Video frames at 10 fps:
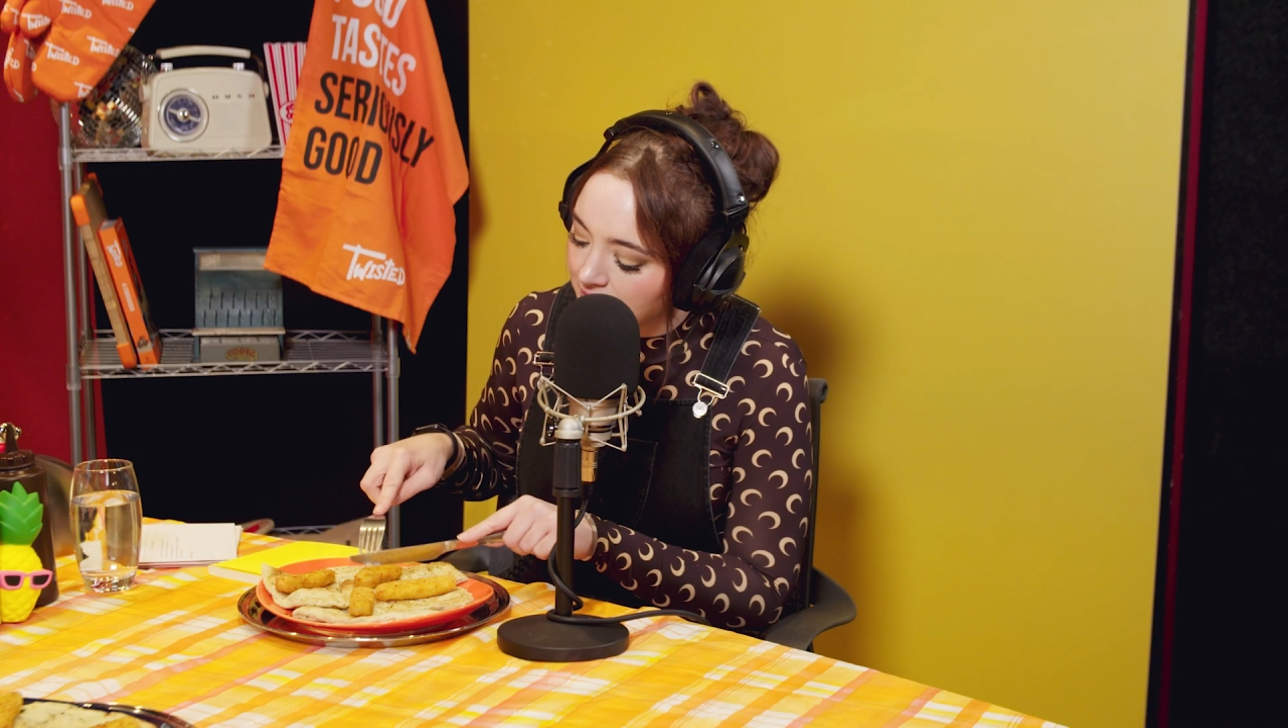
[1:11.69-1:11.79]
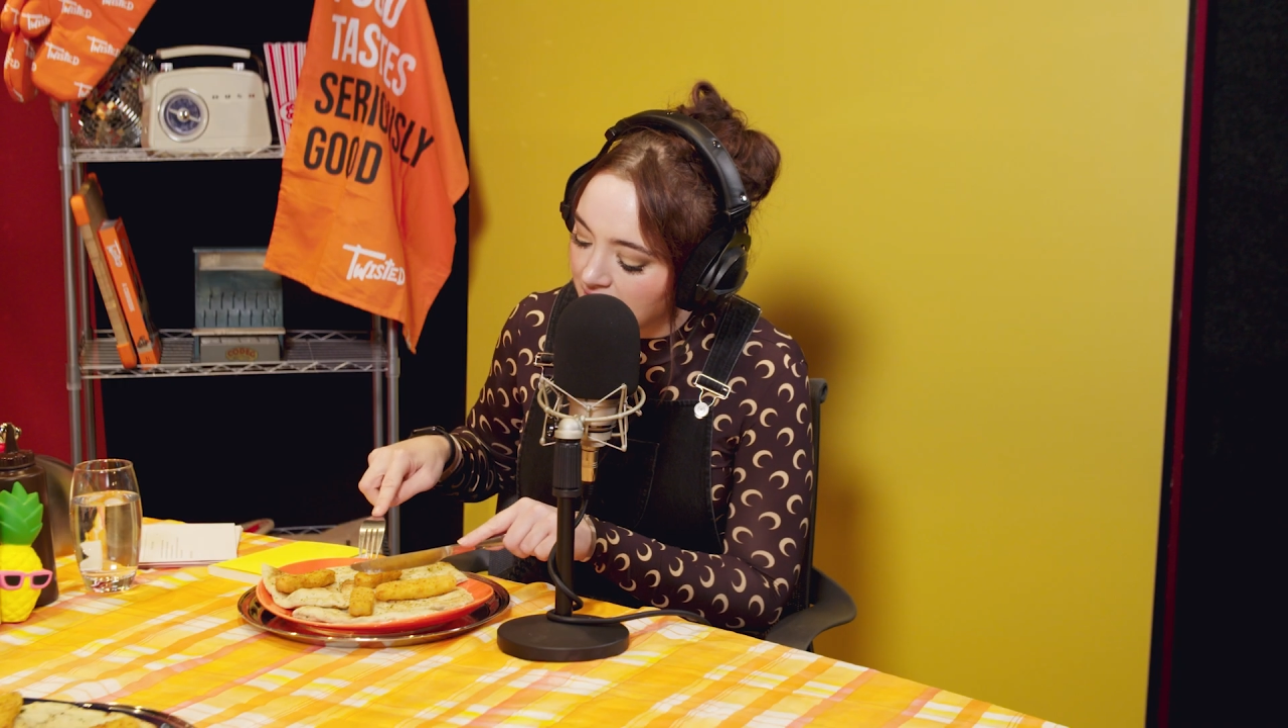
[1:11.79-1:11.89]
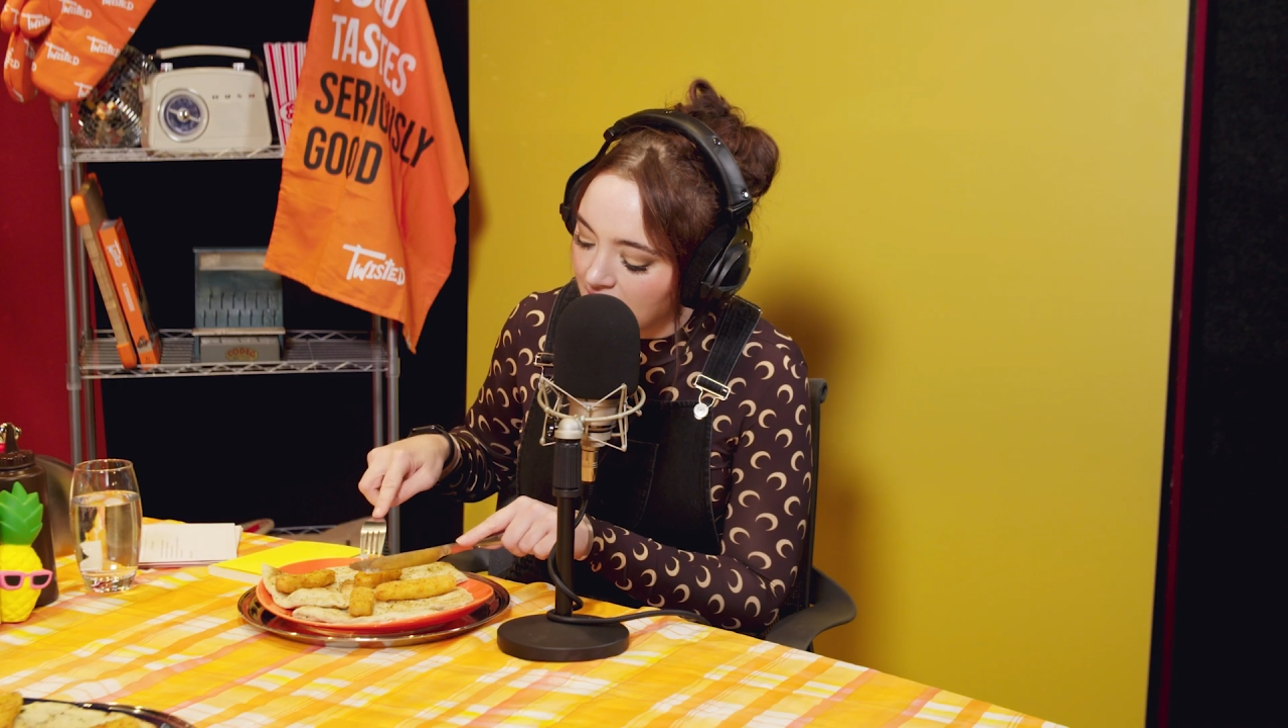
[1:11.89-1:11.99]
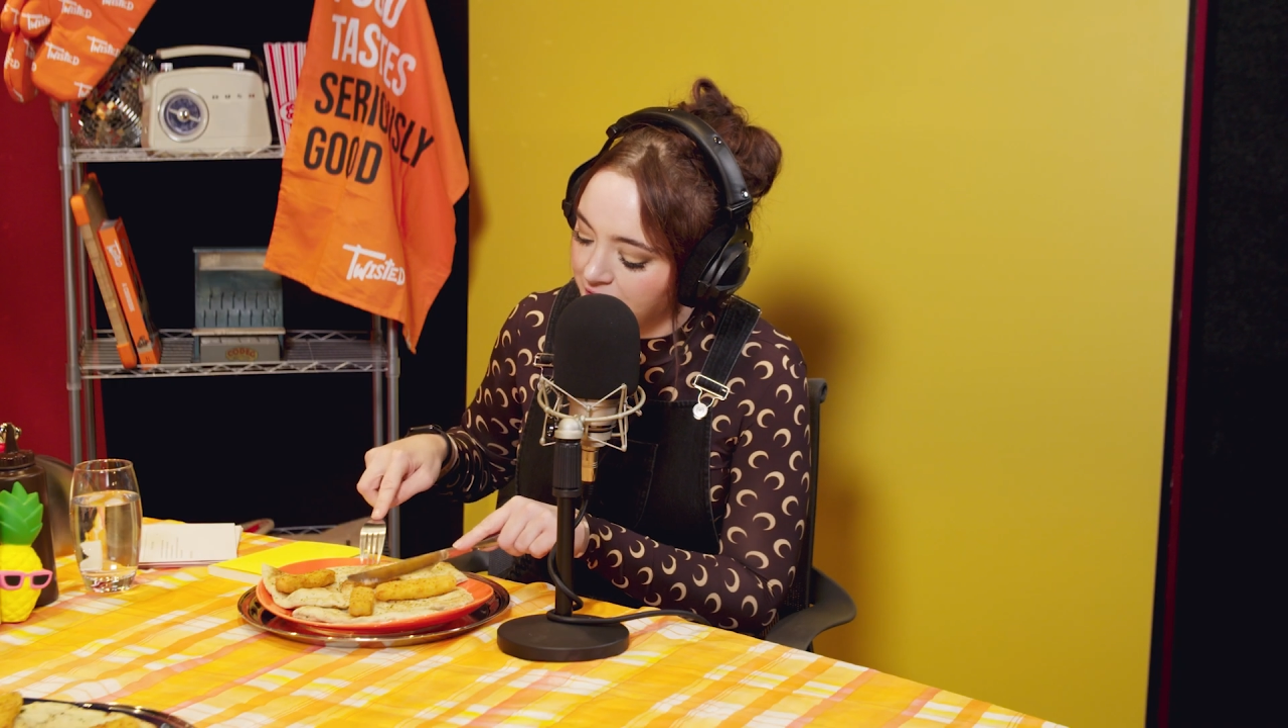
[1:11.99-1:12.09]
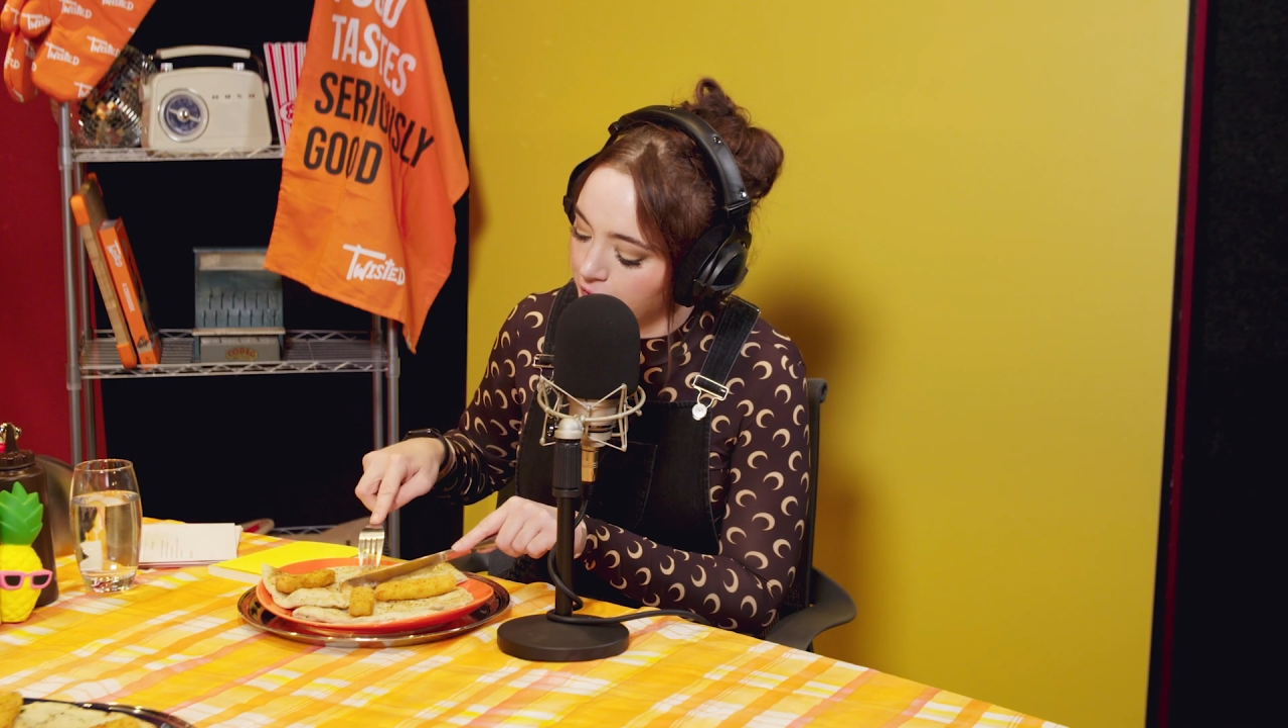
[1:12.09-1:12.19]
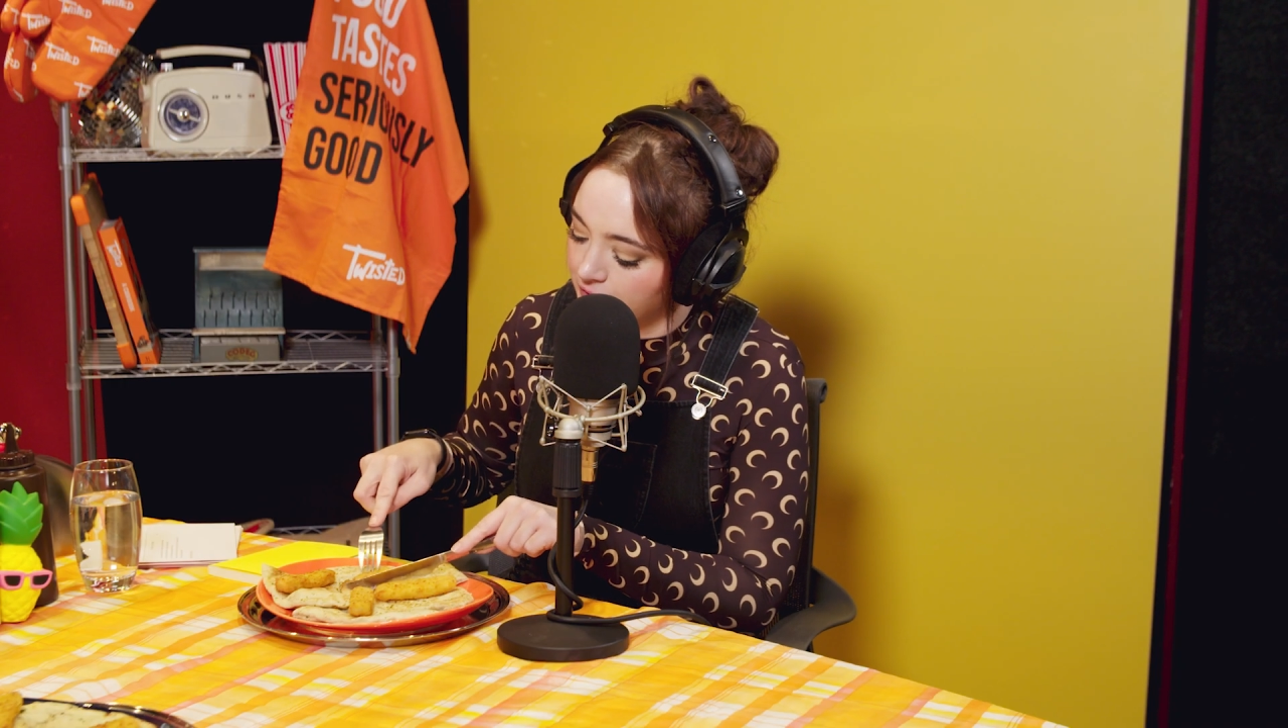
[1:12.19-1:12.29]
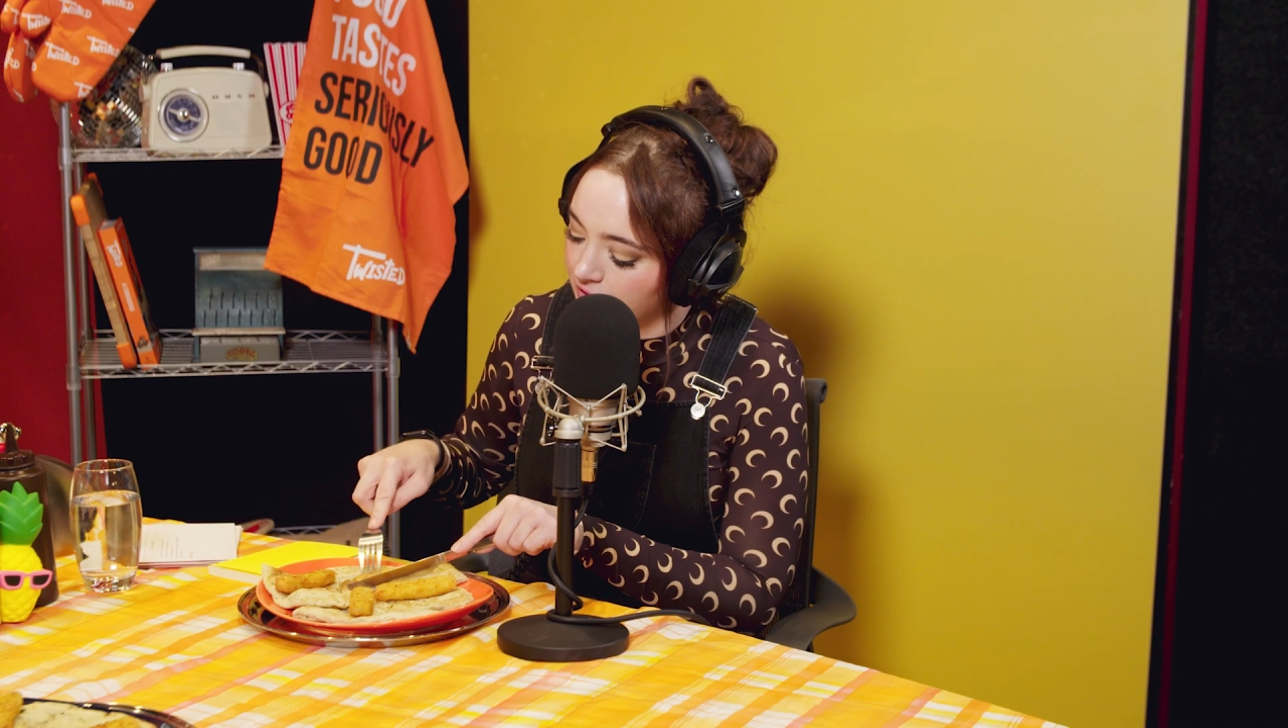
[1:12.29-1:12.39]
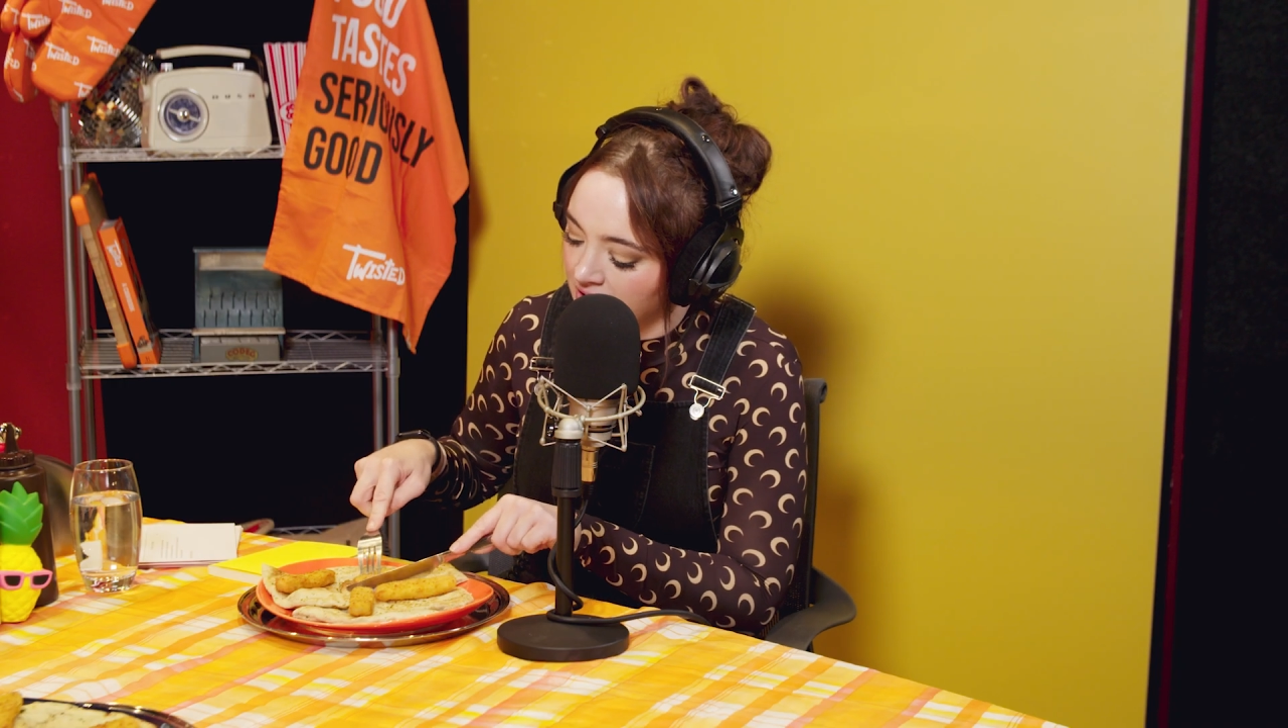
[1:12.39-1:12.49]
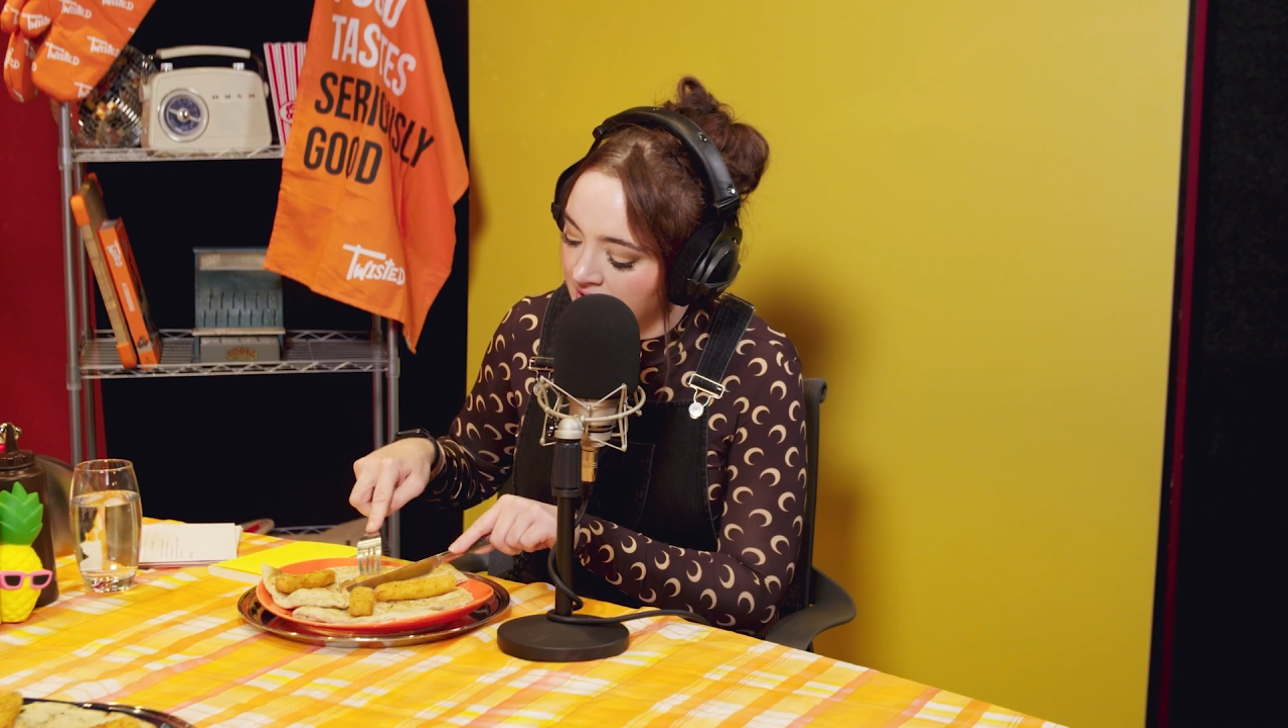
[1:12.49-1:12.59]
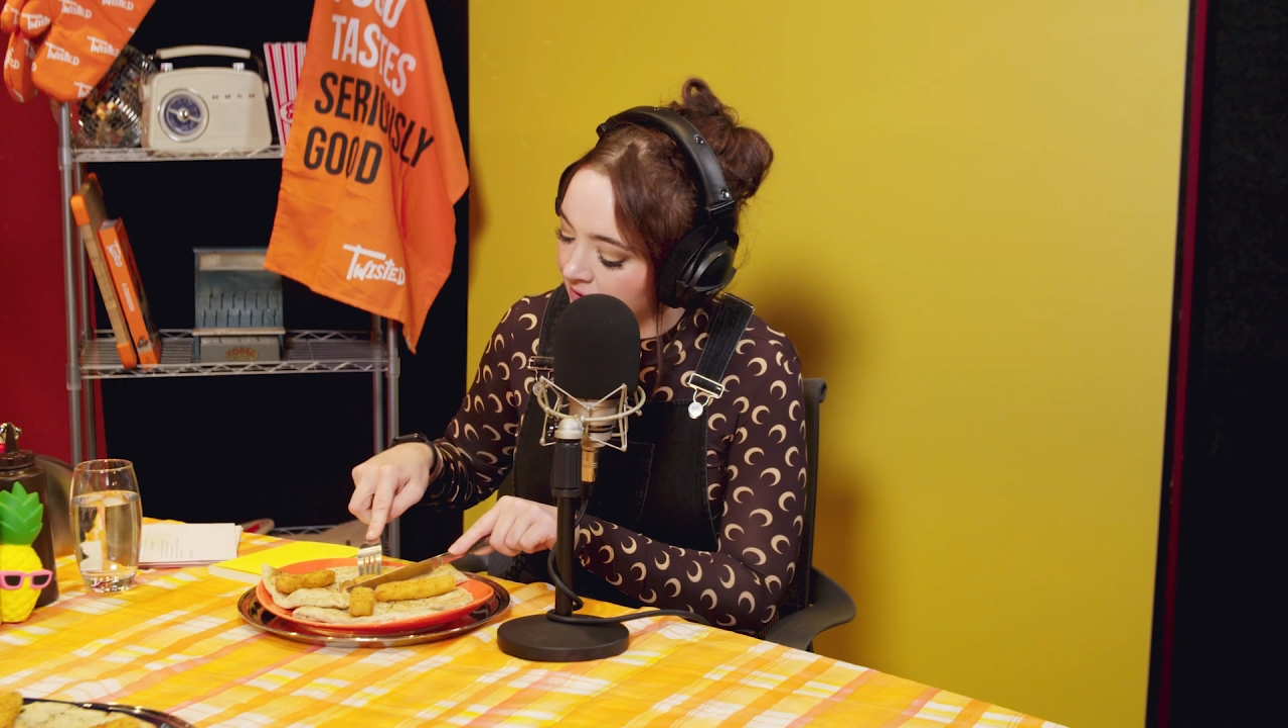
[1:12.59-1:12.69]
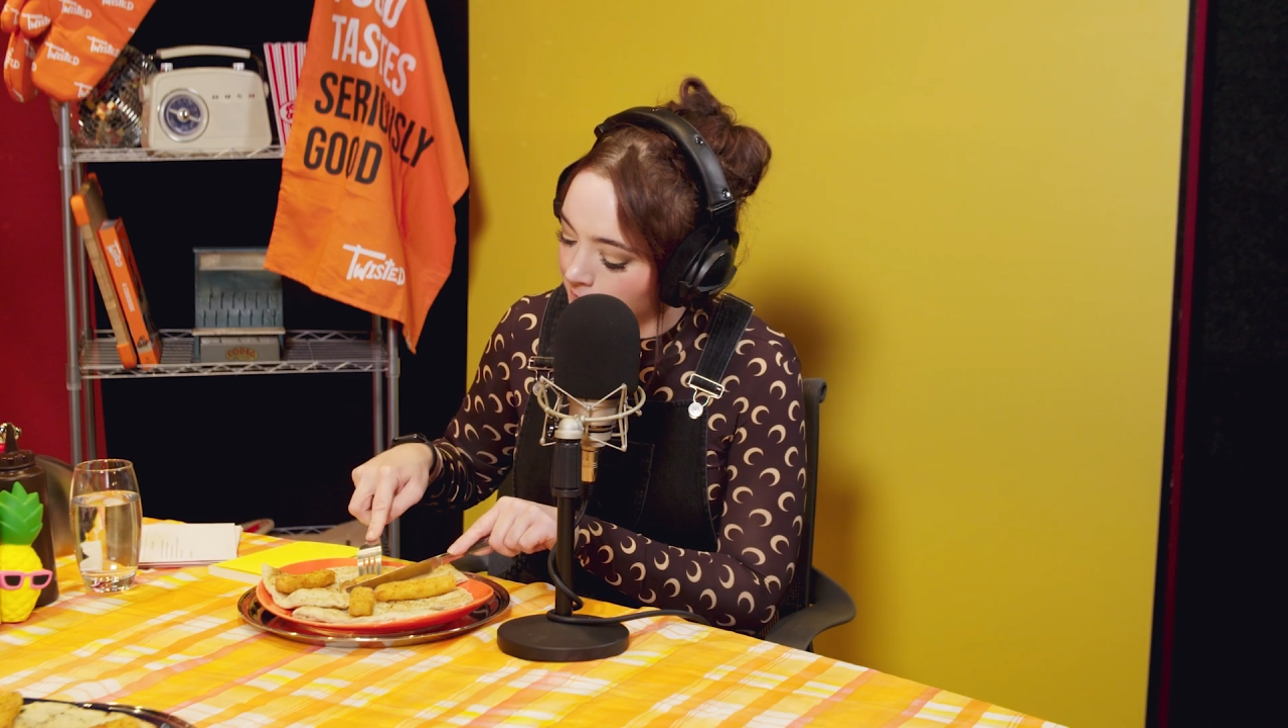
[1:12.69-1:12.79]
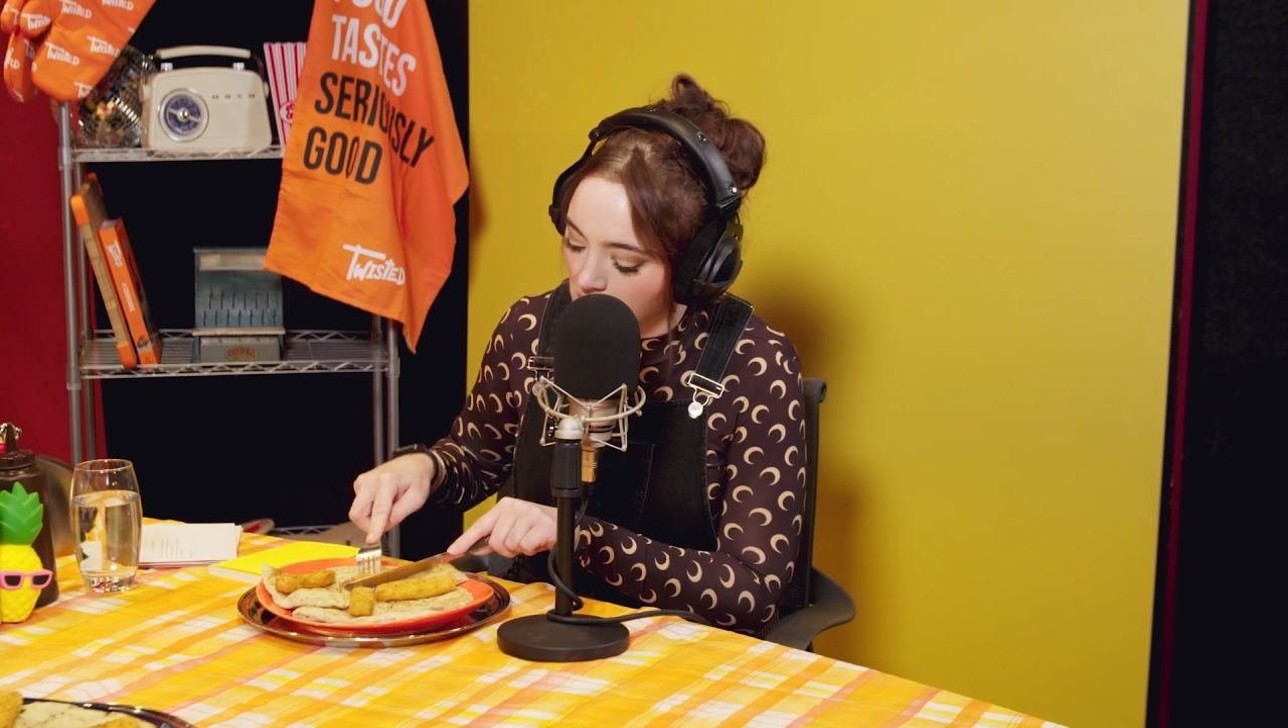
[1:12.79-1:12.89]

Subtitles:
leftover naan.